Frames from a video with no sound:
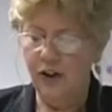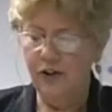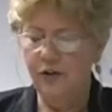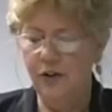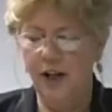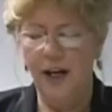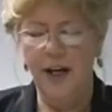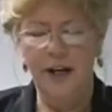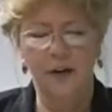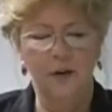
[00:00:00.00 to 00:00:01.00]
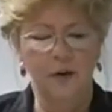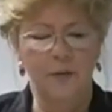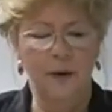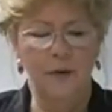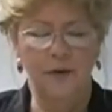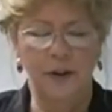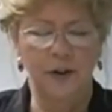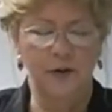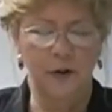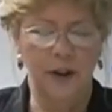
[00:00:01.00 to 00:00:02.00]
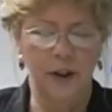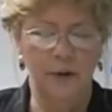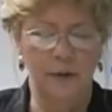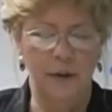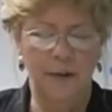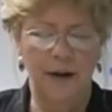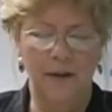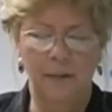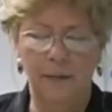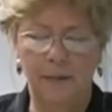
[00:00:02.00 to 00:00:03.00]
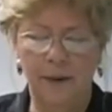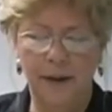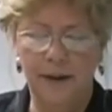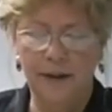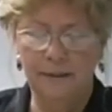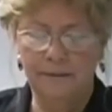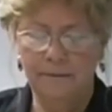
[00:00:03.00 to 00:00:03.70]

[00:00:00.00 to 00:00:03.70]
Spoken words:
yesterday I had a group I was lecturing on about the papilla.